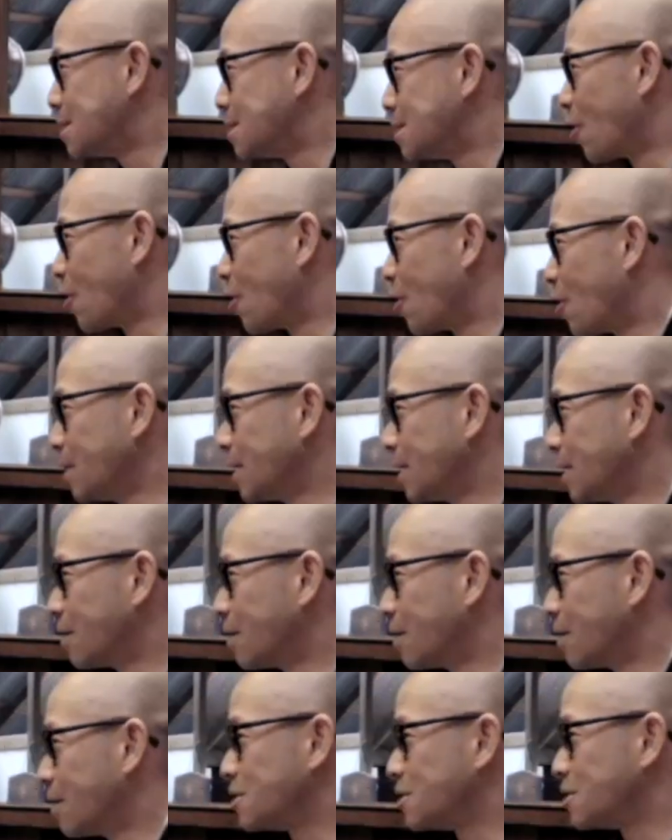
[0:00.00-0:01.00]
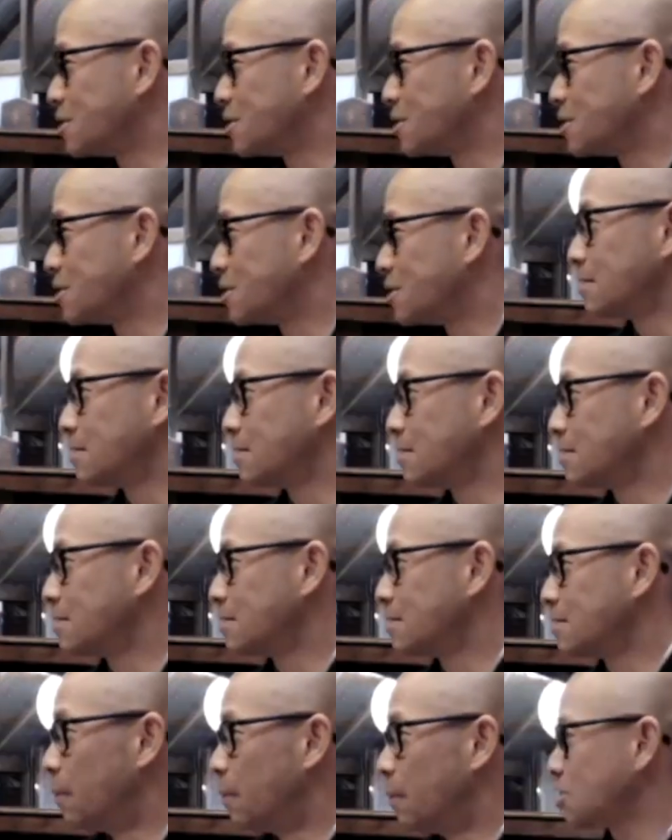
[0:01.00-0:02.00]
is disarming ourselves
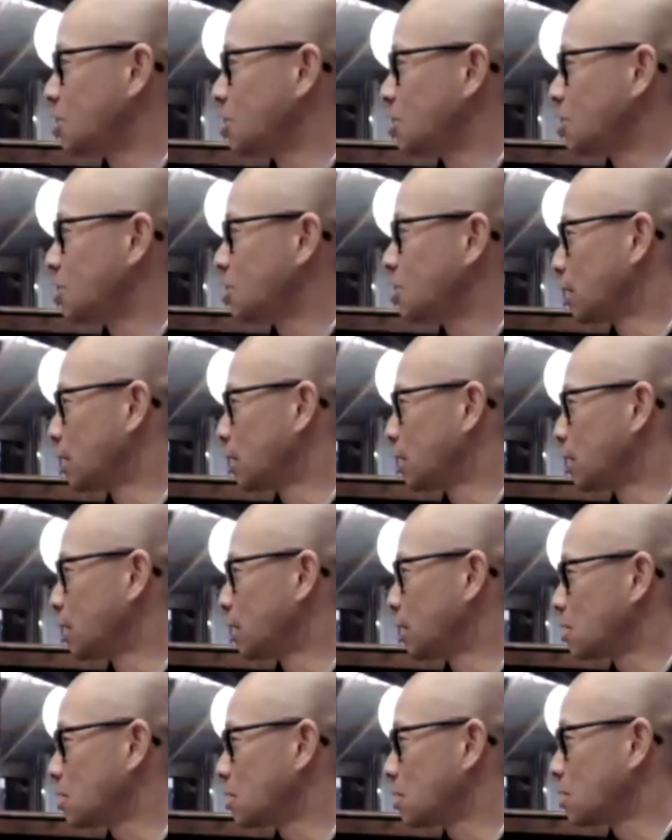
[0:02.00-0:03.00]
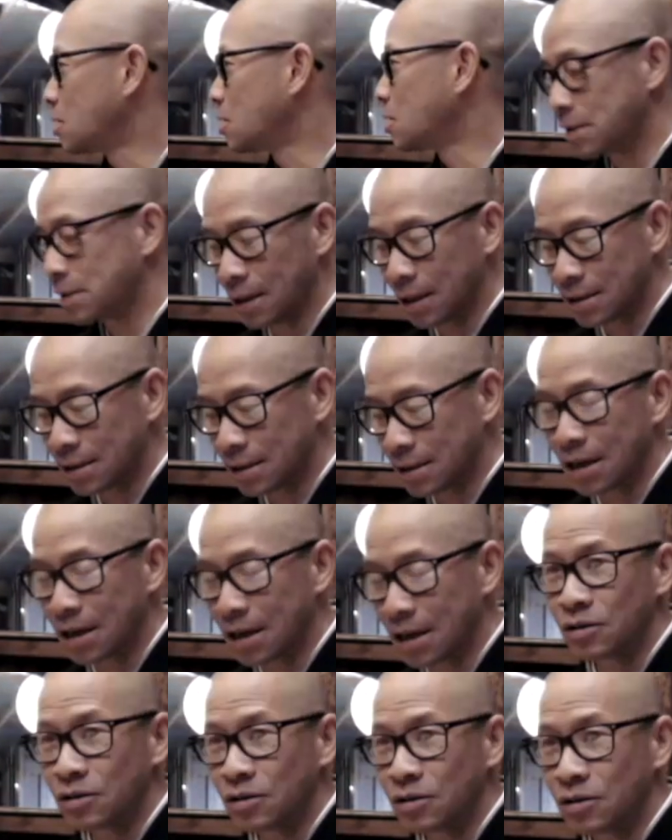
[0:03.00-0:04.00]
by actually doing nothing. So it's
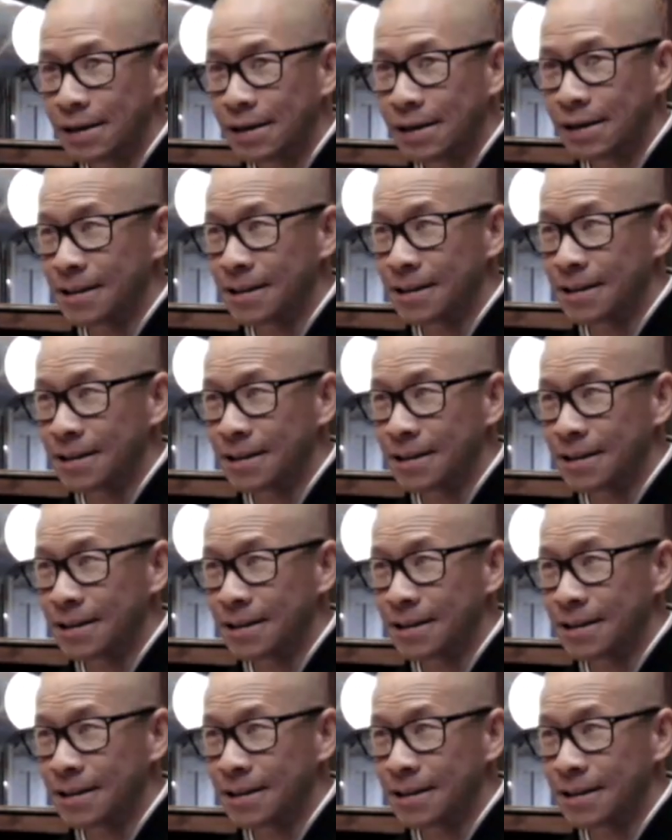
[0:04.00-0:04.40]
actually,